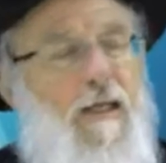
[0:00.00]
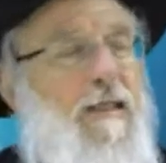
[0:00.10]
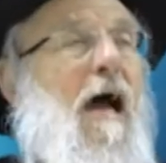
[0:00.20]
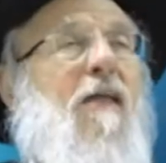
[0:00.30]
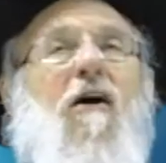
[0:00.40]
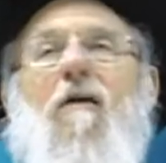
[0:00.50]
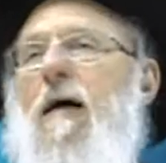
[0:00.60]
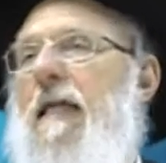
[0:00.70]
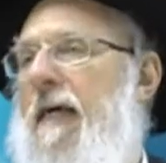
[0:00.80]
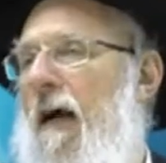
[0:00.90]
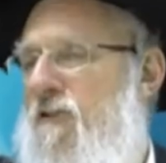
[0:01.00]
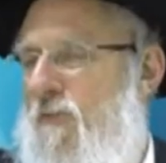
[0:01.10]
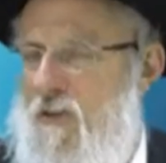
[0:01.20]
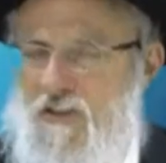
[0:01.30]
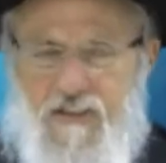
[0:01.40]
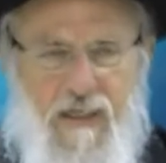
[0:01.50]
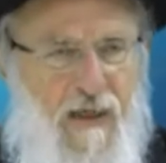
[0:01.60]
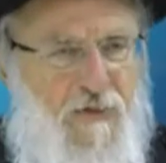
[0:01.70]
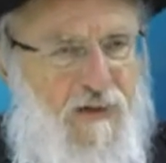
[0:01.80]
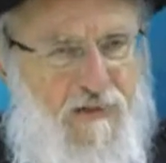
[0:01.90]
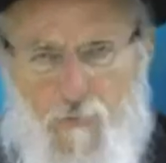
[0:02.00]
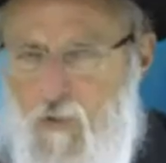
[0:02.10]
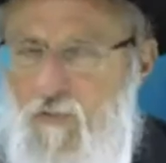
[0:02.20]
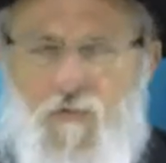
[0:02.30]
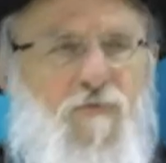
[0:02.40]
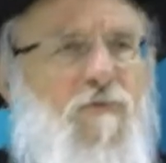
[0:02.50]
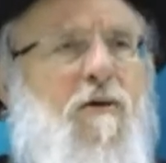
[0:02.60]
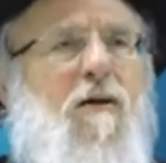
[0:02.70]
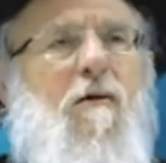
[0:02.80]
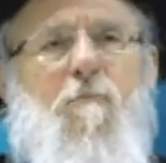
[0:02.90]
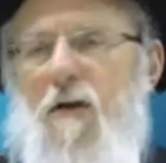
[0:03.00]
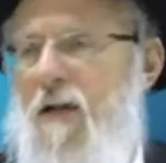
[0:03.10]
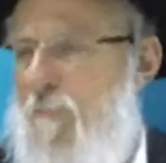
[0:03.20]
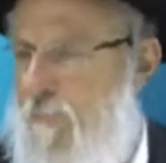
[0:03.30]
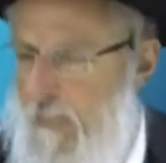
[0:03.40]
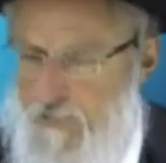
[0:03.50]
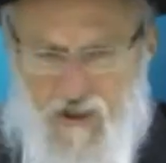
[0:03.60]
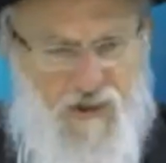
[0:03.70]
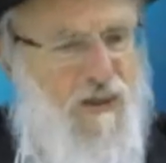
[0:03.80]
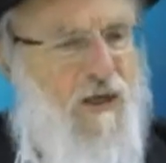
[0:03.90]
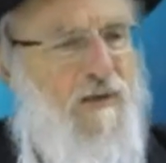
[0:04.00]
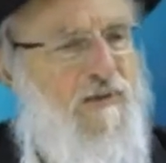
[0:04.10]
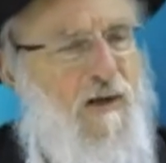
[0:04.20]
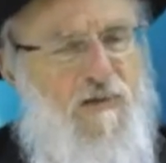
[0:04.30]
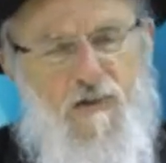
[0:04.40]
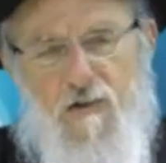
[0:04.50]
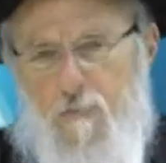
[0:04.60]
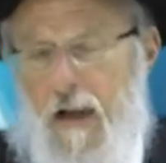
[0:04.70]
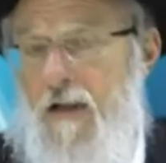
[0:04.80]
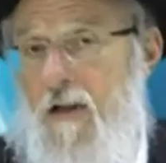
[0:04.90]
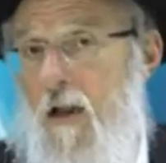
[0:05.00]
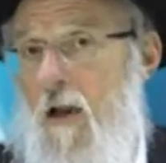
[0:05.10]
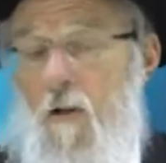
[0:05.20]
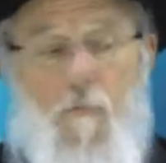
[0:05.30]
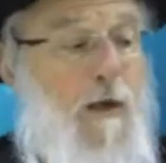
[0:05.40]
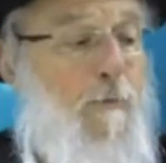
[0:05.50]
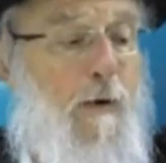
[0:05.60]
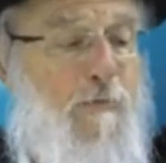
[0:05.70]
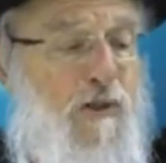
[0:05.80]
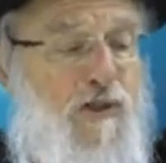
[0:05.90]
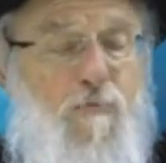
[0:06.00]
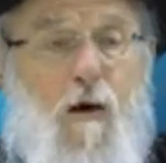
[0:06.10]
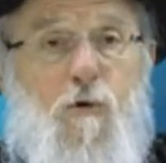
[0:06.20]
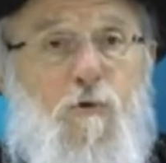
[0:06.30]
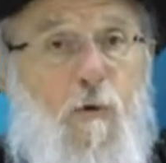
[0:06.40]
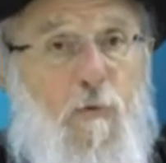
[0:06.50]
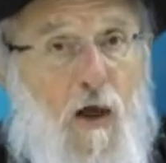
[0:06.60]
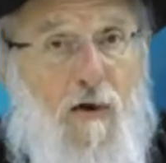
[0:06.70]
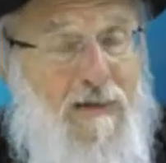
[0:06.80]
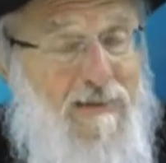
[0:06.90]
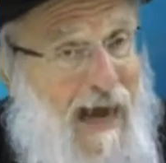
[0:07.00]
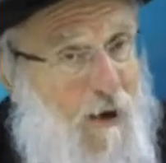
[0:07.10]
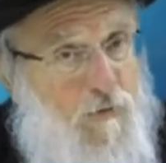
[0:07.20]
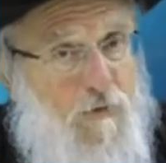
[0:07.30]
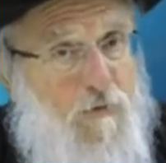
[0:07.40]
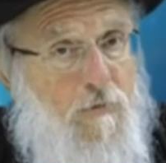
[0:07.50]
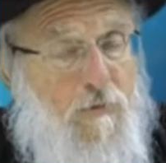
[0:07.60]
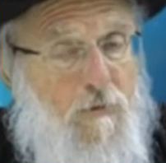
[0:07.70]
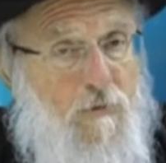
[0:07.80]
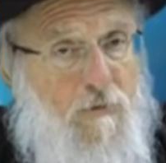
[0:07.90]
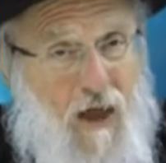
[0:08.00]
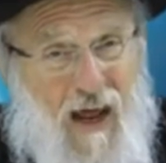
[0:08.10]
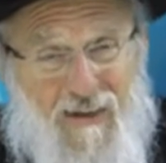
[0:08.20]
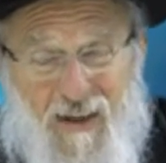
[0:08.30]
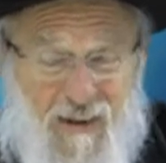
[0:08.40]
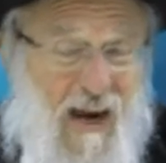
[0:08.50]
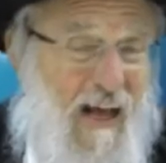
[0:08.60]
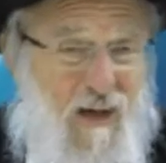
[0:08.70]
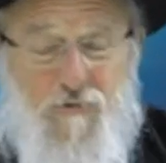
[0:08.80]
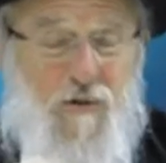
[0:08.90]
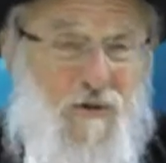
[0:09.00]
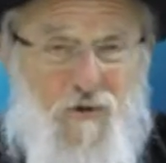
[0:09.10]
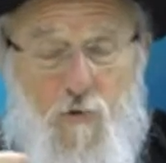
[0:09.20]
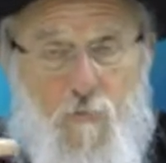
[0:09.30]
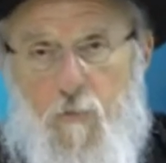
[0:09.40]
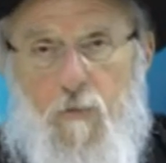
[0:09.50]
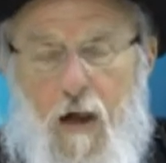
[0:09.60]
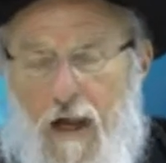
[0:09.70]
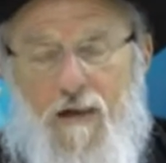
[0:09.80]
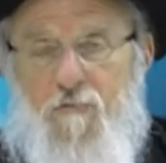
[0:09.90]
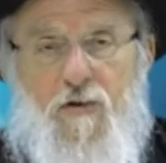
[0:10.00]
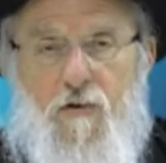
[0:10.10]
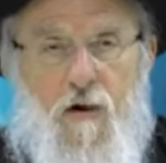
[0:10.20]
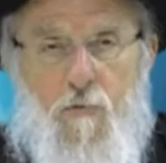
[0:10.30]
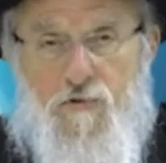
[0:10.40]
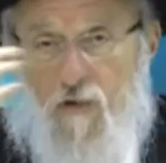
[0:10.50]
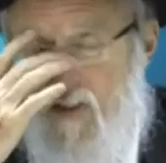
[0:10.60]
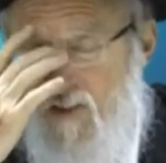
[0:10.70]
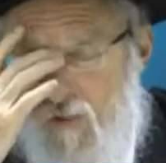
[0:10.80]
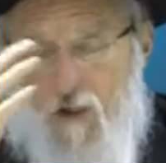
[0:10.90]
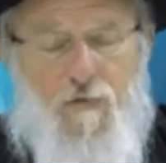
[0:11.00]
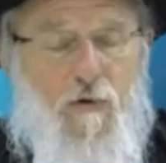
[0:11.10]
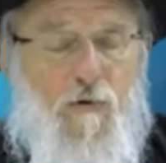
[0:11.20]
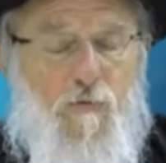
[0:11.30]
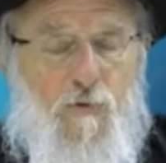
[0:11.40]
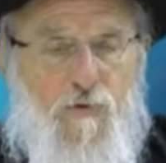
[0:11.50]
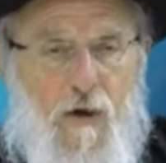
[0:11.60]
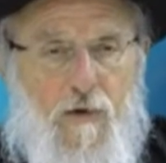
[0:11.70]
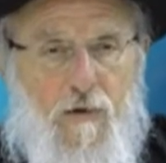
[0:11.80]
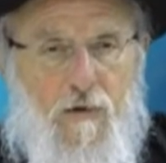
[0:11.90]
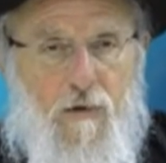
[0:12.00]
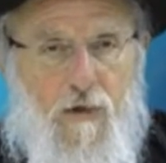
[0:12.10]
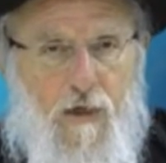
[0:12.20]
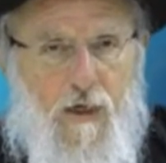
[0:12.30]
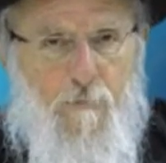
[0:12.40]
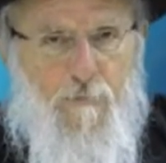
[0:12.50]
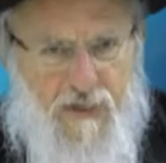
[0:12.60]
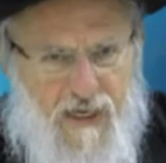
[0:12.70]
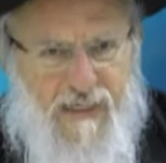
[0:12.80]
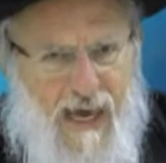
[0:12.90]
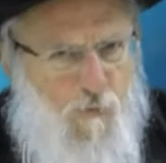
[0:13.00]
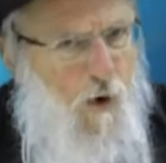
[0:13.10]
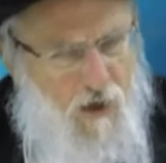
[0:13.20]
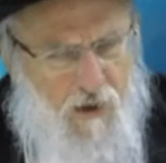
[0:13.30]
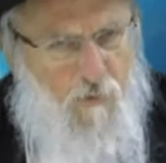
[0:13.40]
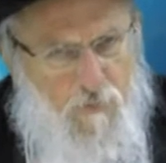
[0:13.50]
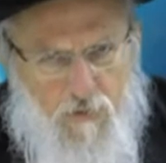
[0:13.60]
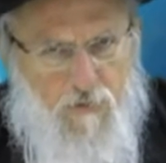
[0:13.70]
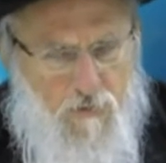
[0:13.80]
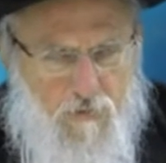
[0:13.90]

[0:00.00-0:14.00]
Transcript: Now, there are many controversies in ethics and morals many propositions that are discussed and debated, many propositions about which people are in doubt. Uh, not that I contradict you, but I can figure out what's right, and you can figure out what's right. But this ain't one of them.